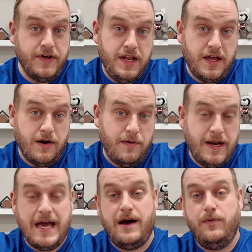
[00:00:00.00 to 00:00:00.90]
video.
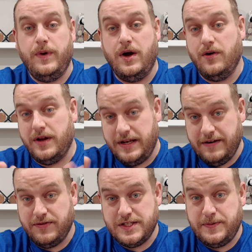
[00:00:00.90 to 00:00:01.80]
Now, we are in a
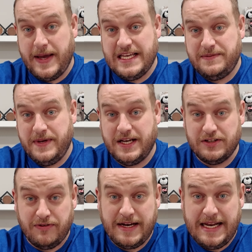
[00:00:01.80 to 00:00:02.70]
different space
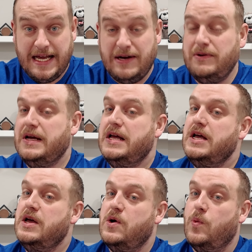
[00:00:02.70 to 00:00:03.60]
because right now,
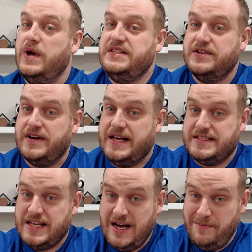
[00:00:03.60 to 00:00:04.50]
winter
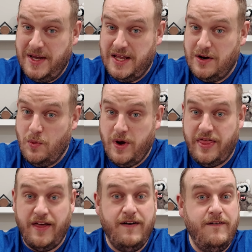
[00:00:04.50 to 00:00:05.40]
has come in
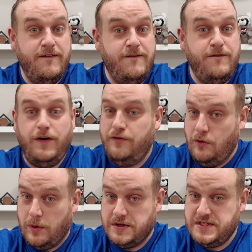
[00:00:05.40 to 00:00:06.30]
with full
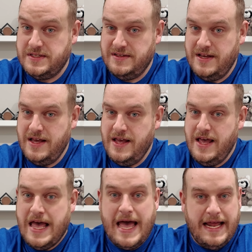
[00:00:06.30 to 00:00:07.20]
force
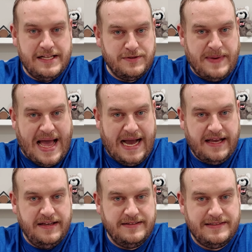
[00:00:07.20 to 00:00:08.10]
and is back.